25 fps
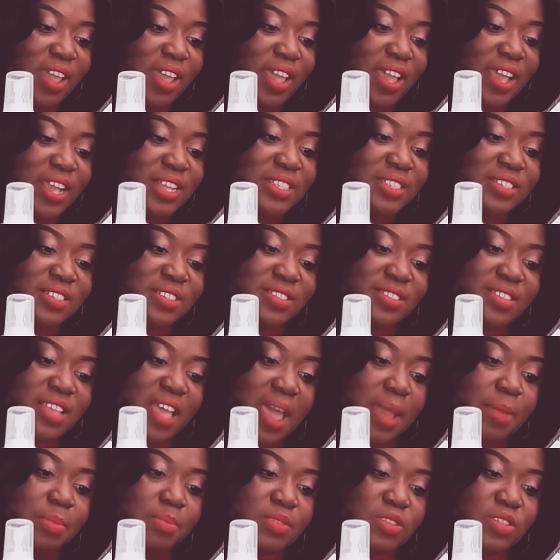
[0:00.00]
it's a
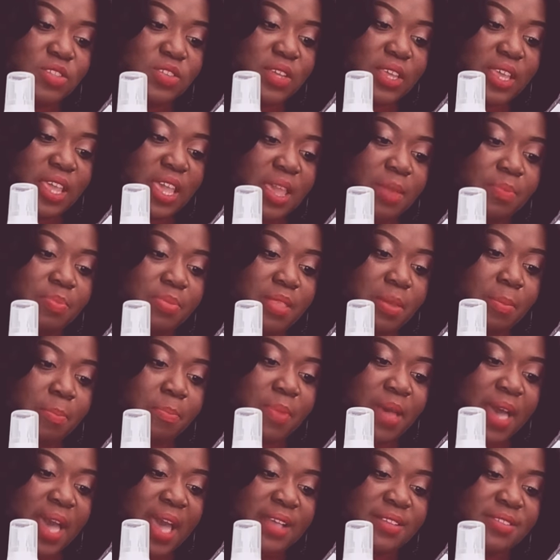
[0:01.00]
sign to keep the
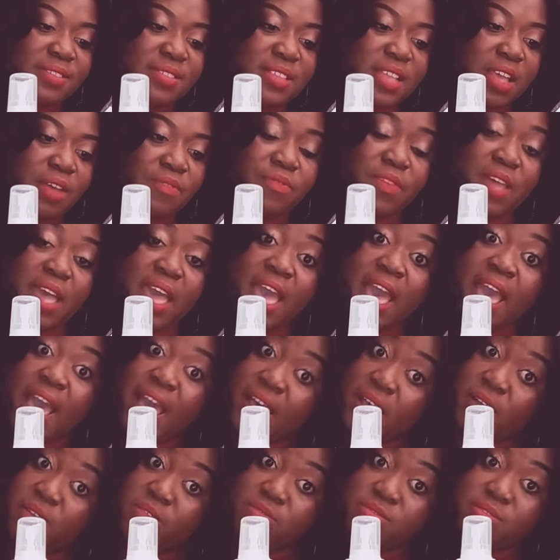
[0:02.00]
bad stuff
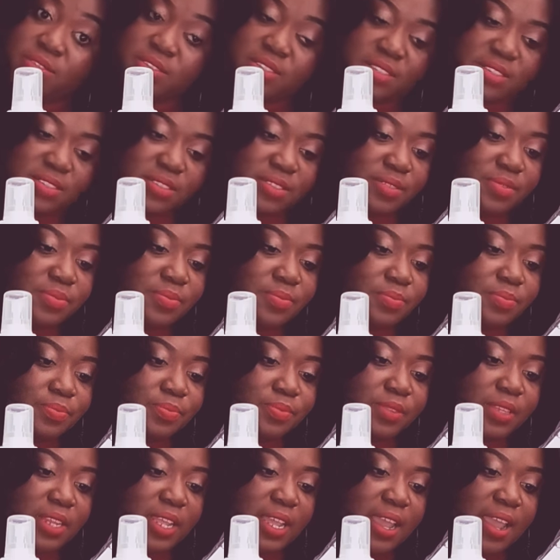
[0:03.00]
out.
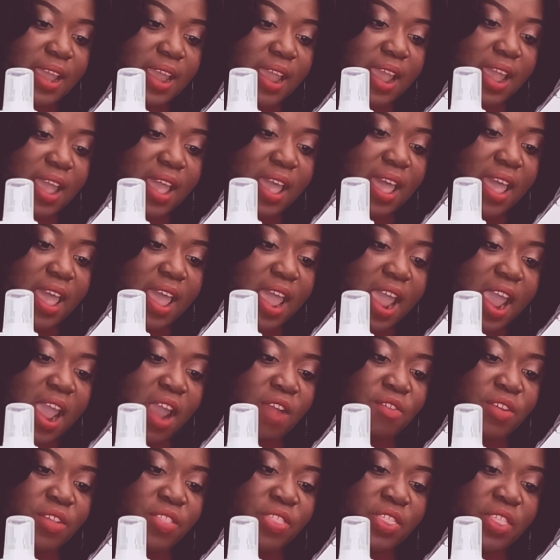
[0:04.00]

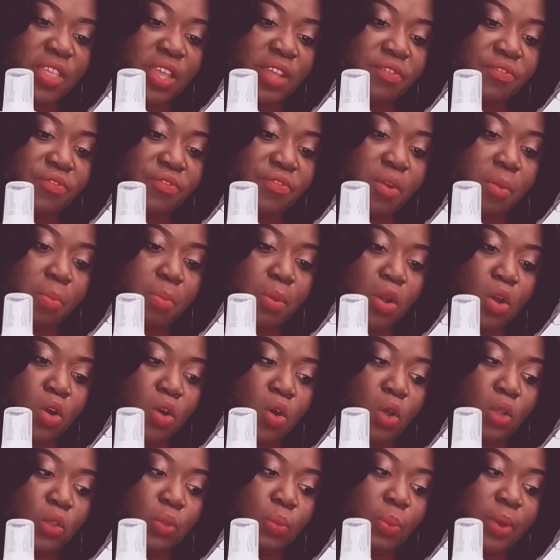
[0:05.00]
Everything from
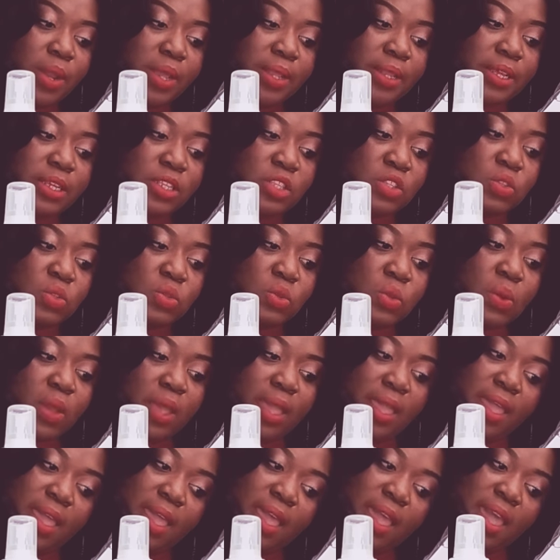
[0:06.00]
cold weather to
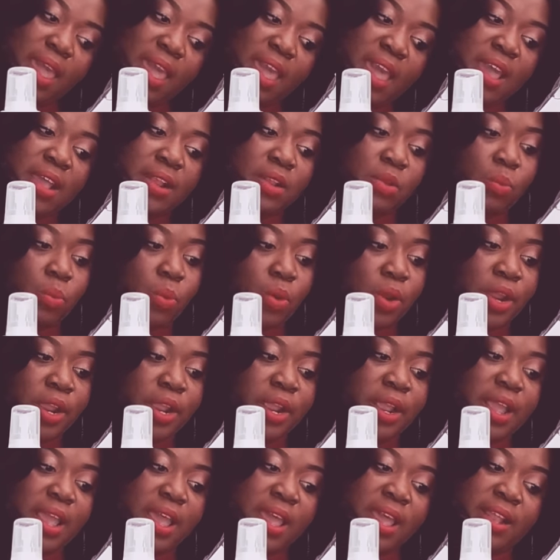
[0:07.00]

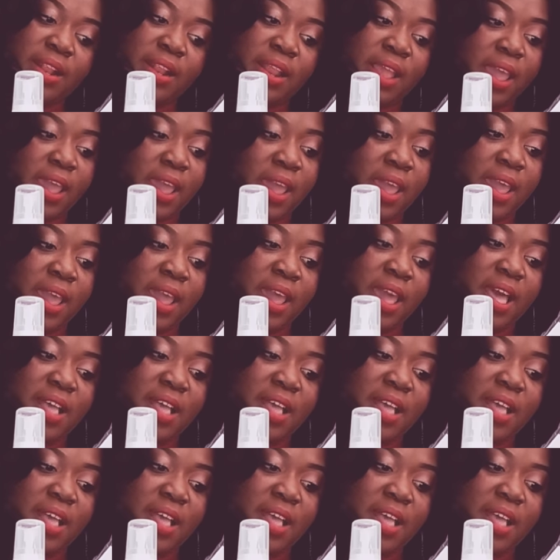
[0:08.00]
headwear and hair